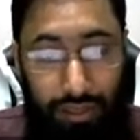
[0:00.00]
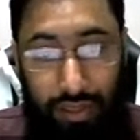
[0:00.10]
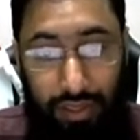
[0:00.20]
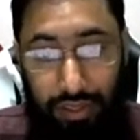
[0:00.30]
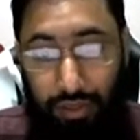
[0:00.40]

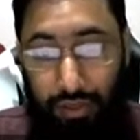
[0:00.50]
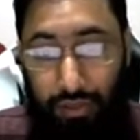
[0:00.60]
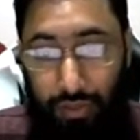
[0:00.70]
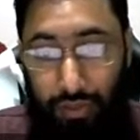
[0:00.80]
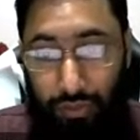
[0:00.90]

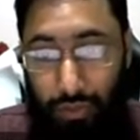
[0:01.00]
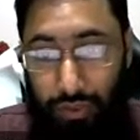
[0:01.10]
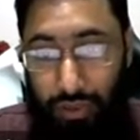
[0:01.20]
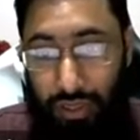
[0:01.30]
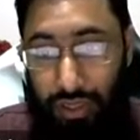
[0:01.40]
6,
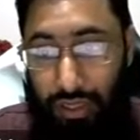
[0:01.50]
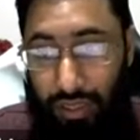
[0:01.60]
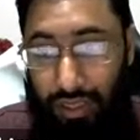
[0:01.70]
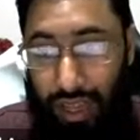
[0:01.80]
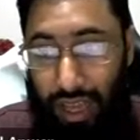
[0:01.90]
2,
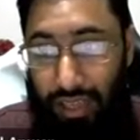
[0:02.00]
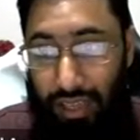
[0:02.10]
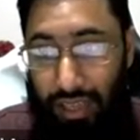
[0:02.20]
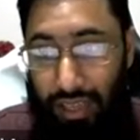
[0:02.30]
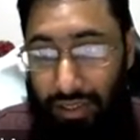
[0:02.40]

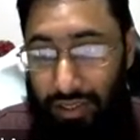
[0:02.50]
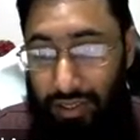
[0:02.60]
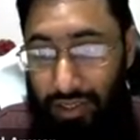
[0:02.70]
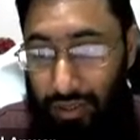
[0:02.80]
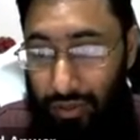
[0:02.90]
14,
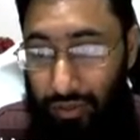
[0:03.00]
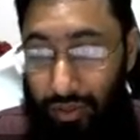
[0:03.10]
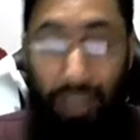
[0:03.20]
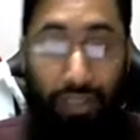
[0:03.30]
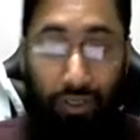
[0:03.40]
10,
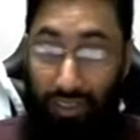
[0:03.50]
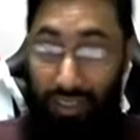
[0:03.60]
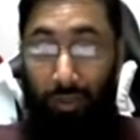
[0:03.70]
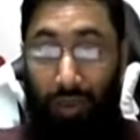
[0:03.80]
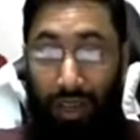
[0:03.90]
6,
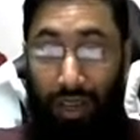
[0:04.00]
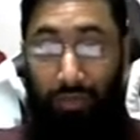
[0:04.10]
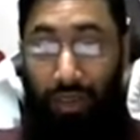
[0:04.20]
2. So this